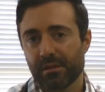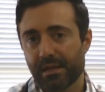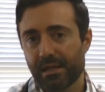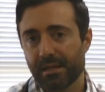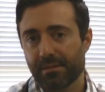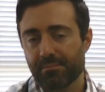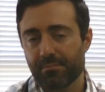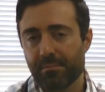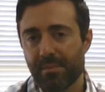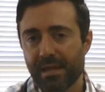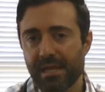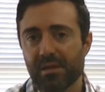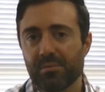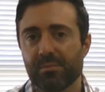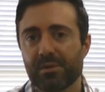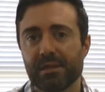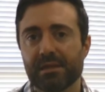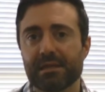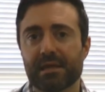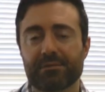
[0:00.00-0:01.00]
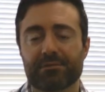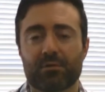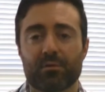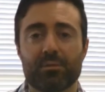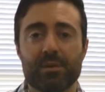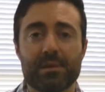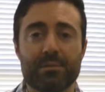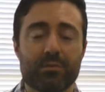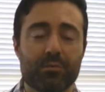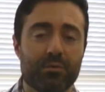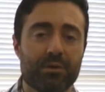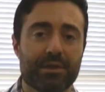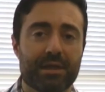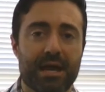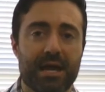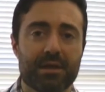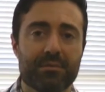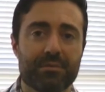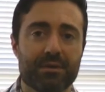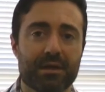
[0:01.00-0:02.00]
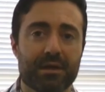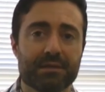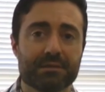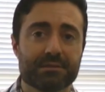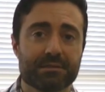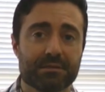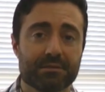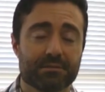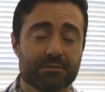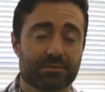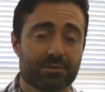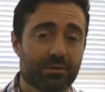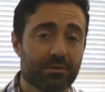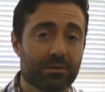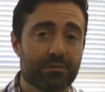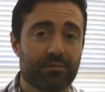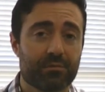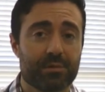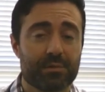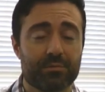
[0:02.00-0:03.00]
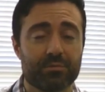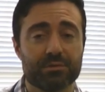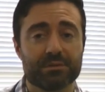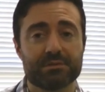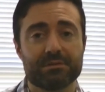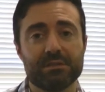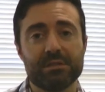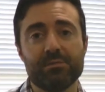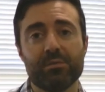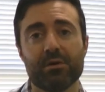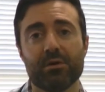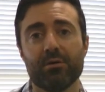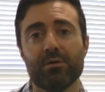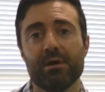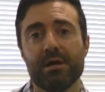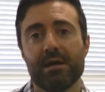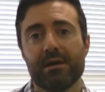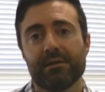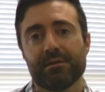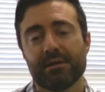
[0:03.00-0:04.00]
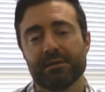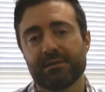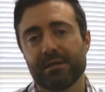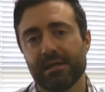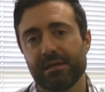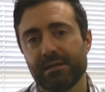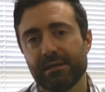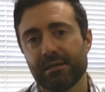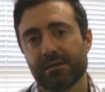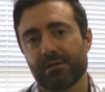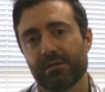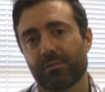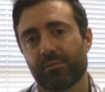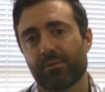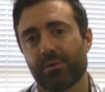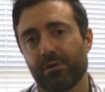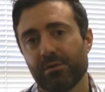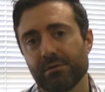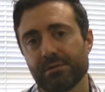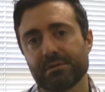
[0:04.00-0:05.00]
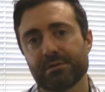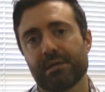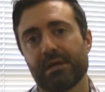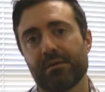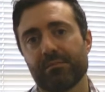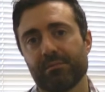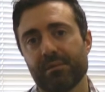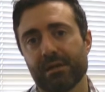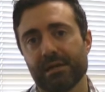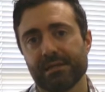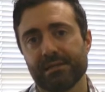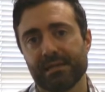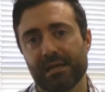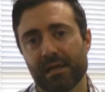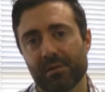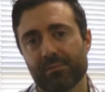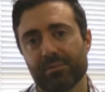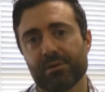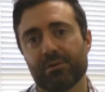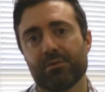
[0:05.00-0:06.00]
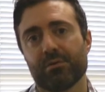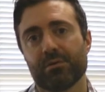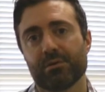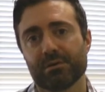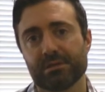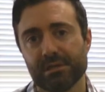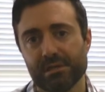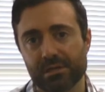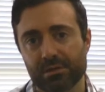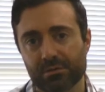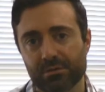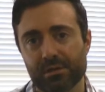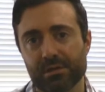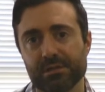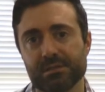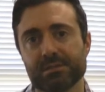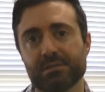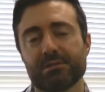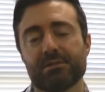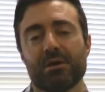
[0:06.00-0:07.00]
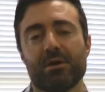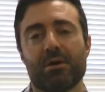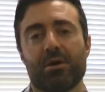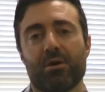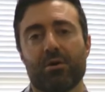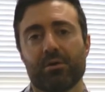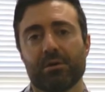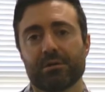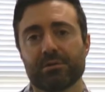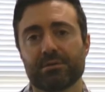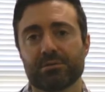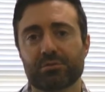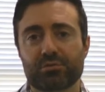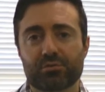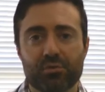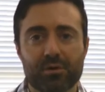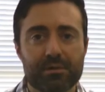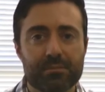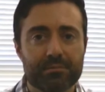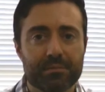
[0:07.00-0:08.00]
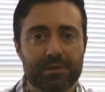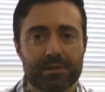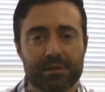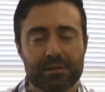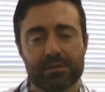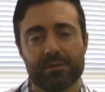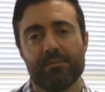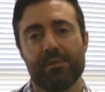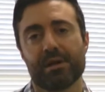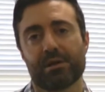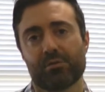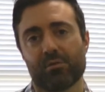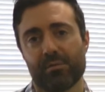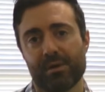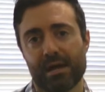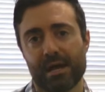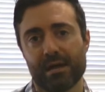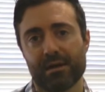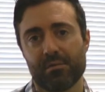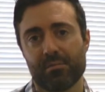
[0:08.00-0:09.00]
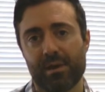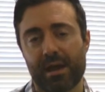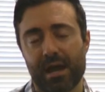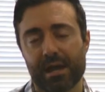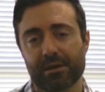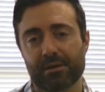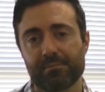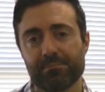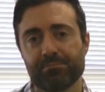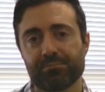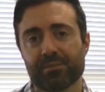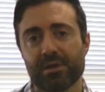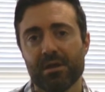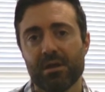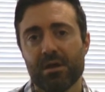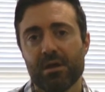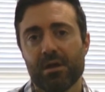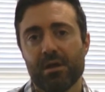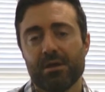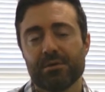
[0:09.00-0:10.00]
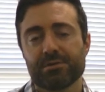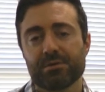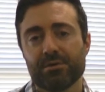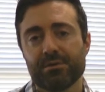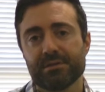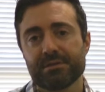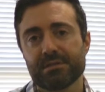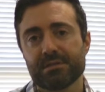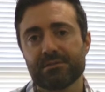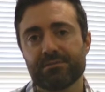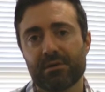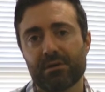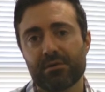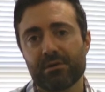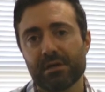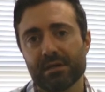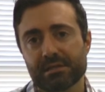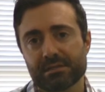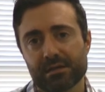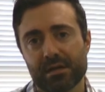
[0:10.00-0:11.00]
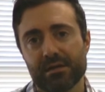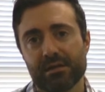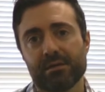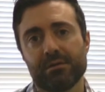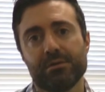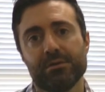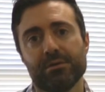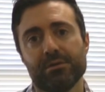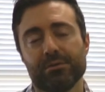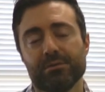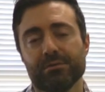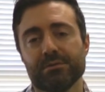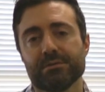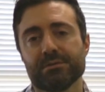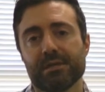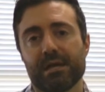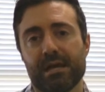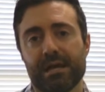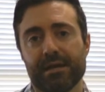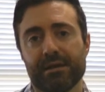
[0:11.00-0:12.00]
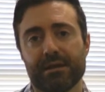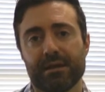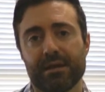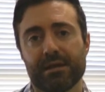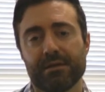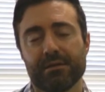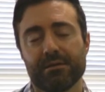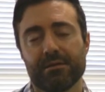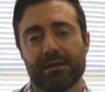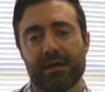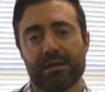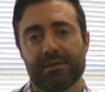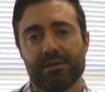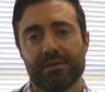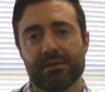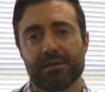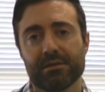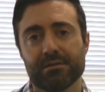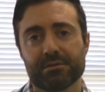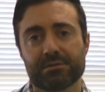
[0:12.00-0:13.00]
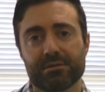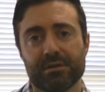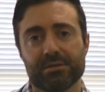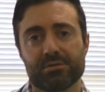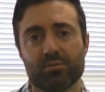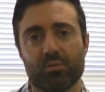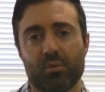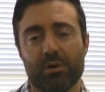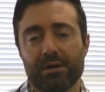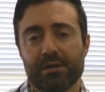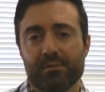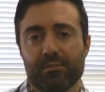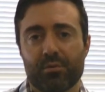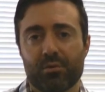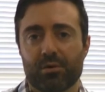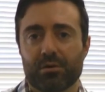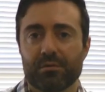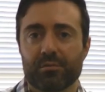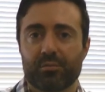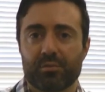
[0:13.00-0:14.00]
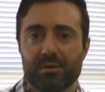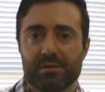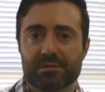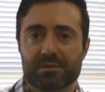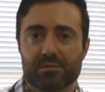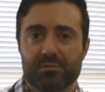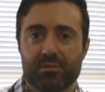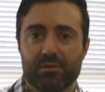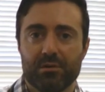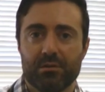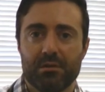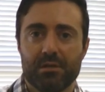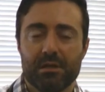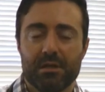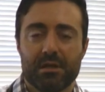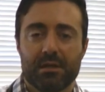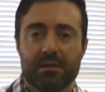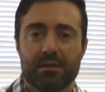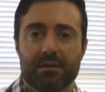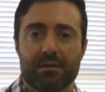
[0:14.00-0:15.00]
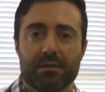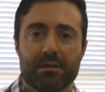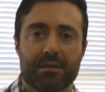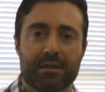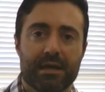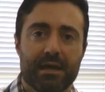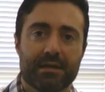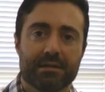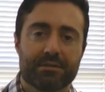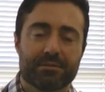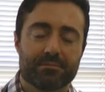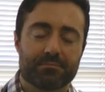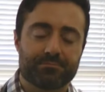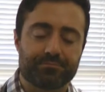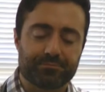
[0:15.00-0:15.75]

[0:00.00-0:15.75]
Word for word: it may be that for people with IBS, and certainly for people with SIBO, that they need an approach that may dampen or decrease or trim the microbiota back. So this is very exciting news, and it, I think, illustrates one important principle, that